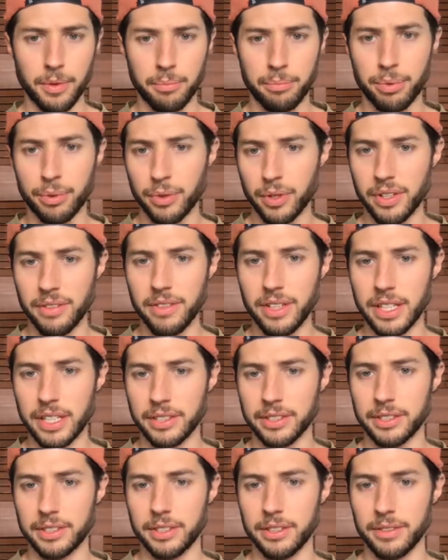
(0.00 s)

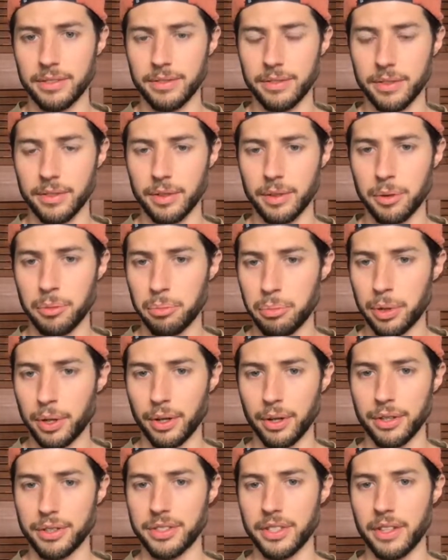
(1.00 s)
previous
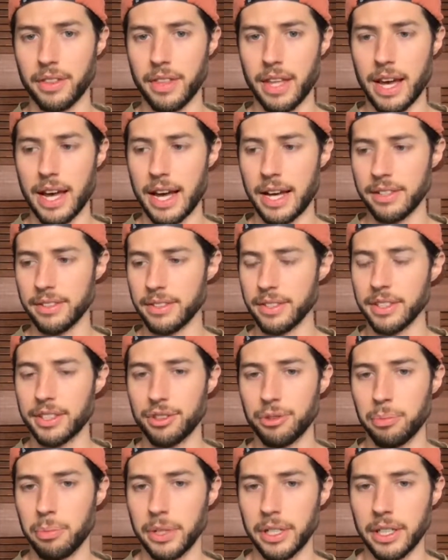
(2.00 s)
person that has
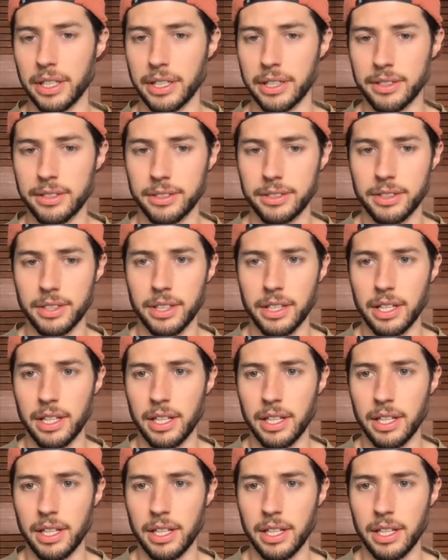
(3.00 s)
experienced